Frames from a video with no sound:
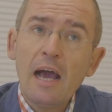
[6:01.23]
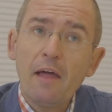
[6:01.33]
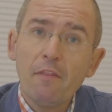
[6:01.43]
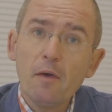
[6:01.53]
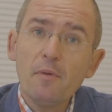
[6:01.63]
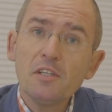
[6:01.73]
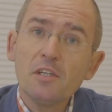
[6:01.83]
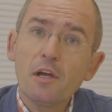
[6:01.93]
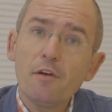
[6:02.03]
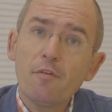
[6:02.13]
And they
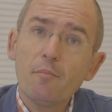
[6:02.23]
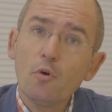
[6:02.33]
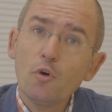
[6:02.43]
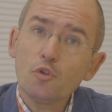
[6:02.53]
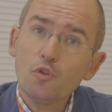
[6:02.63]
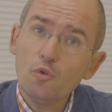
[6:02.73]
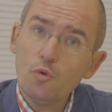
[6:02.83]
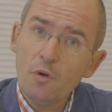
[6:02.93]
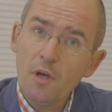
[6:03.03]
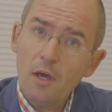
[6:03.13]
basically report to